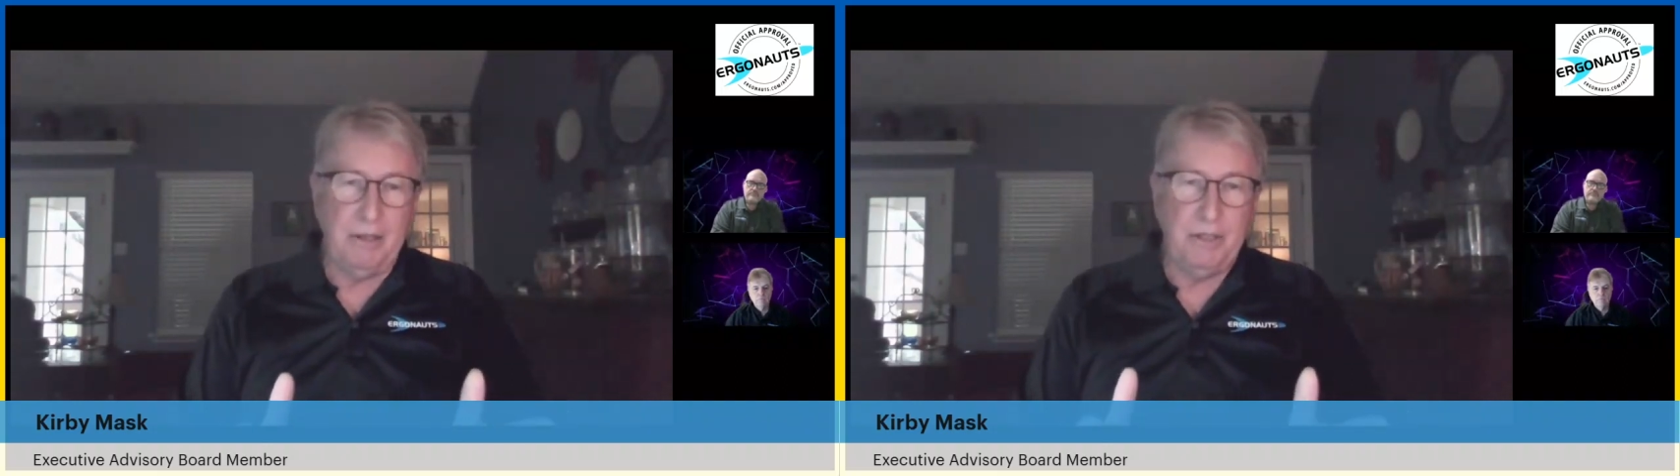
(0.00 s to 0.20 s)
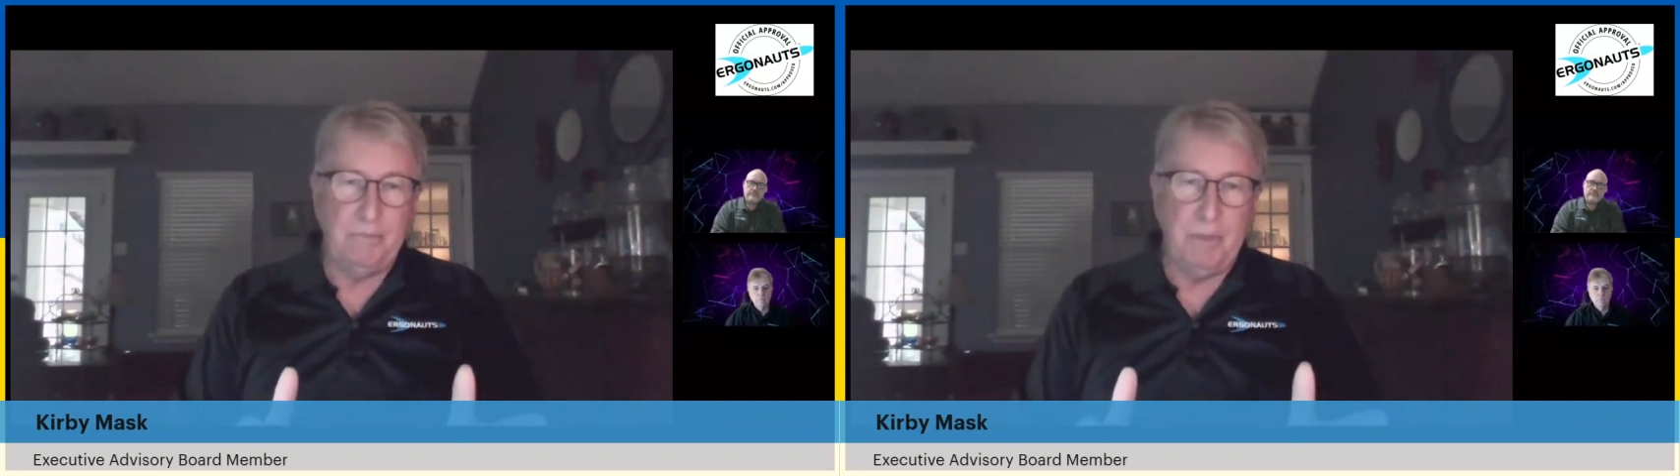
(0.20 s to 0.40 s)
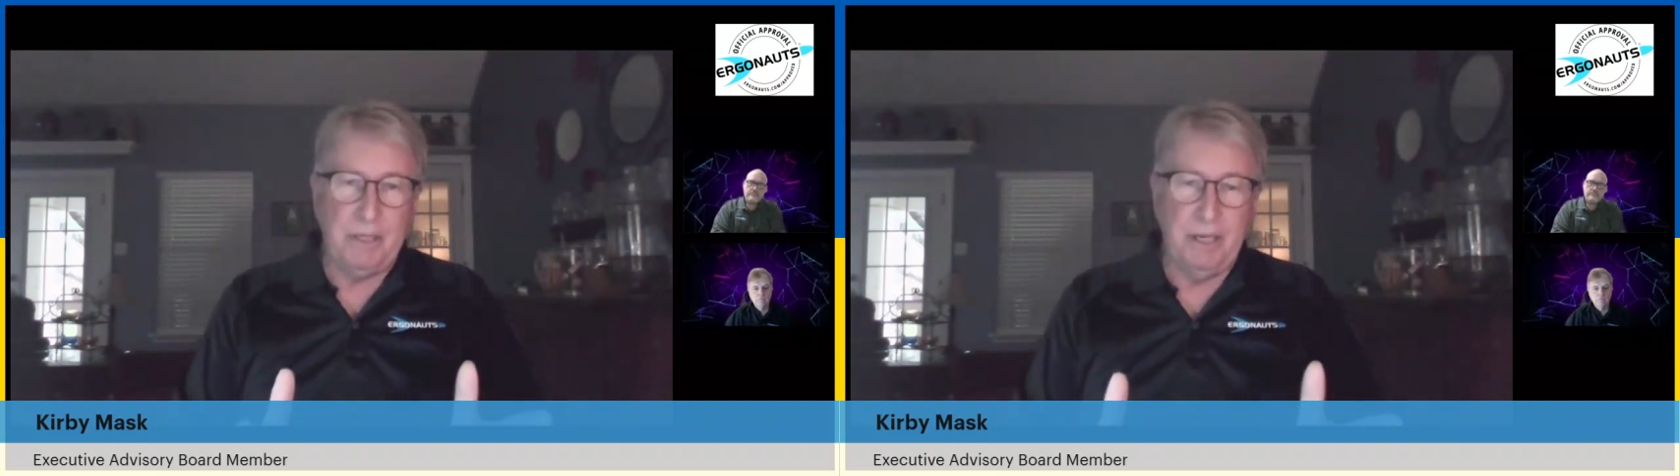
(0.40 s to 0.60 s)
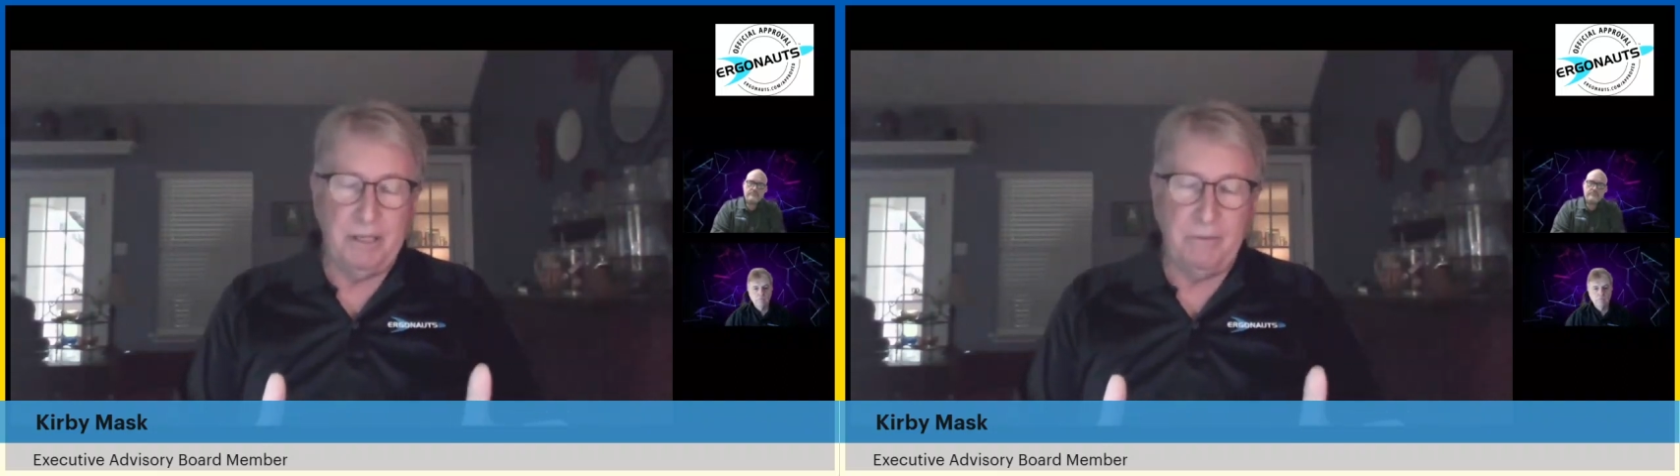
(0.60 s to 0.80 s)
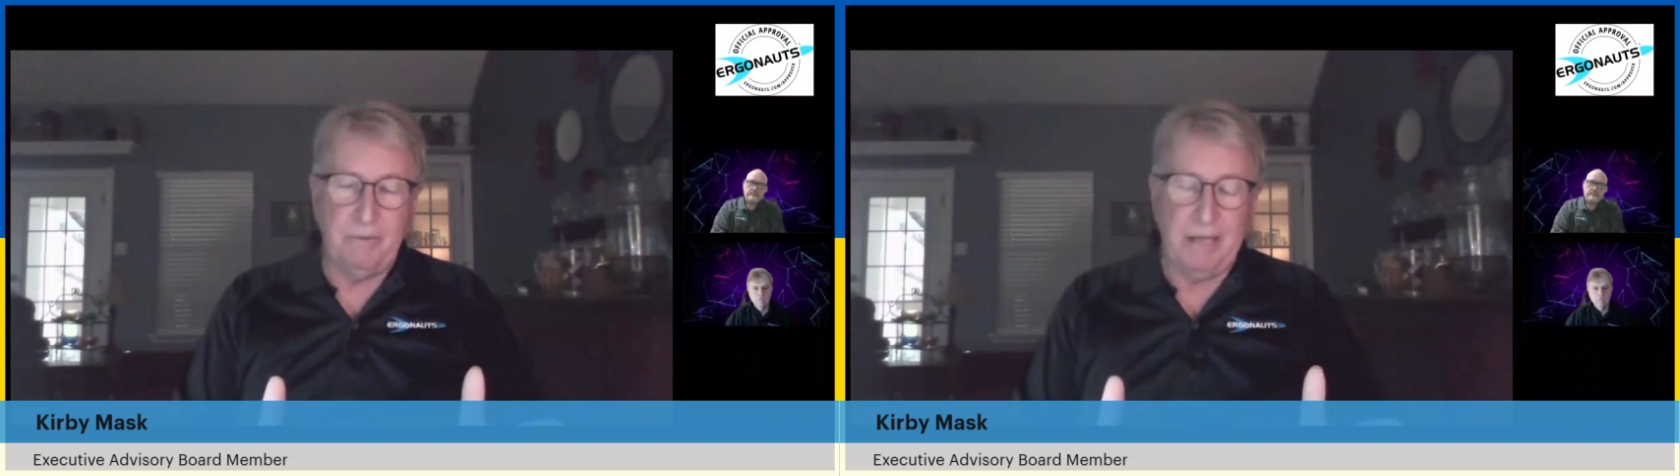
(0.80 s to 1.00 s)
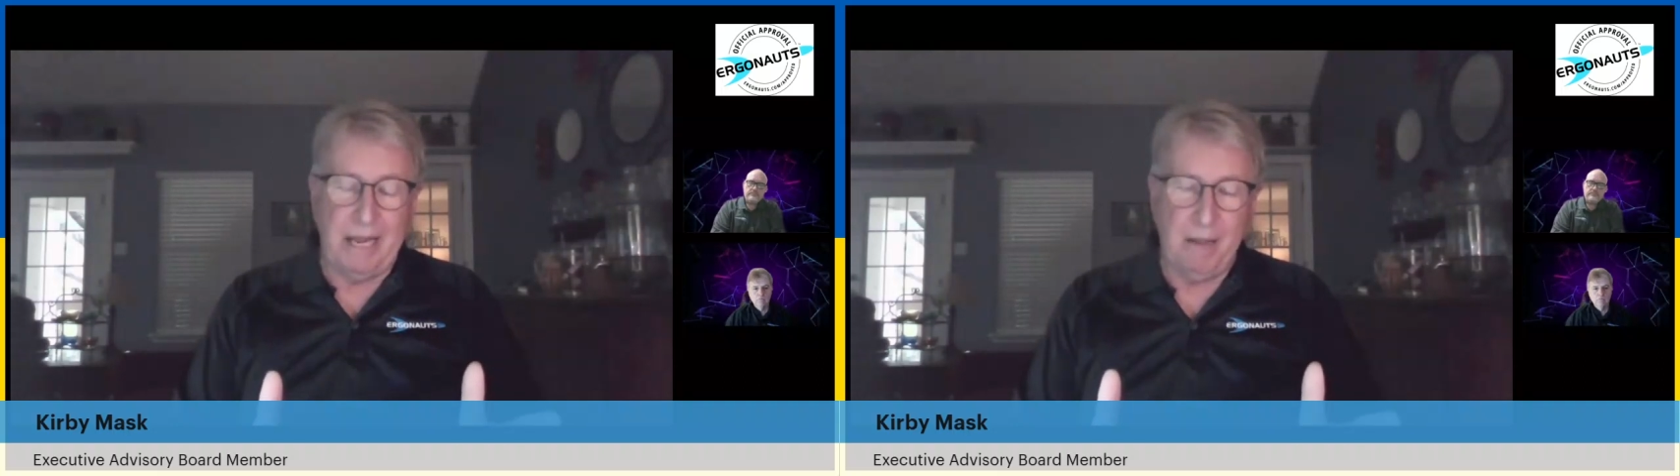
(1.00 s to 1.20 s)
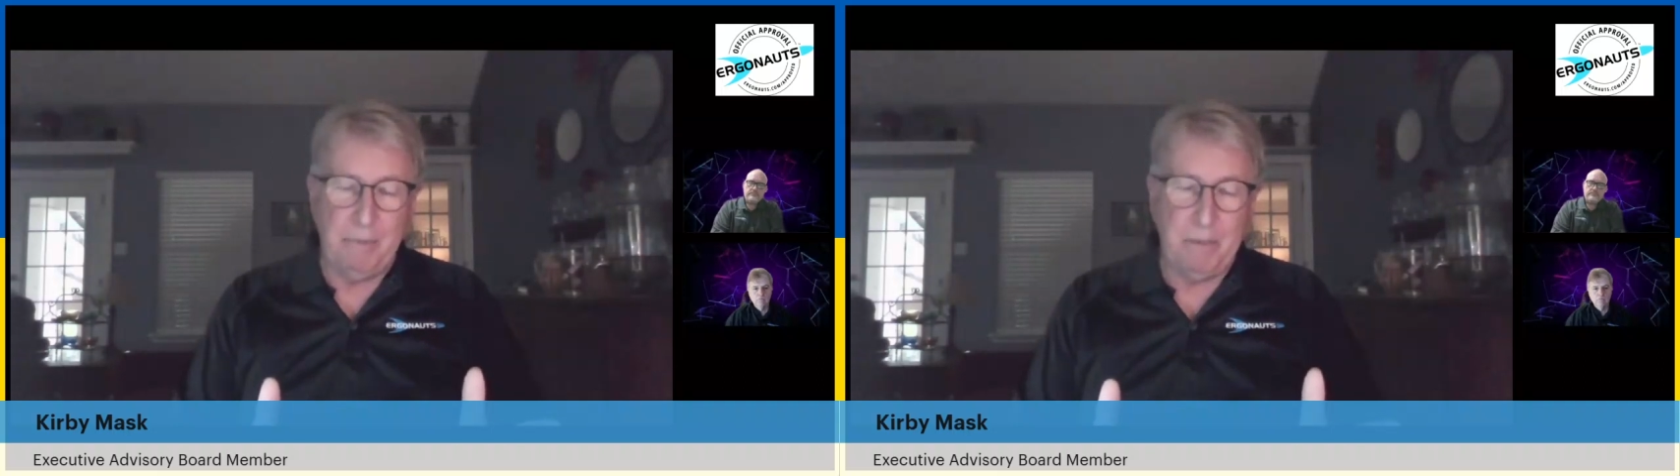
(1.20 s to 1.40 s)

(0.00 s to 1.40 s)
is, because of how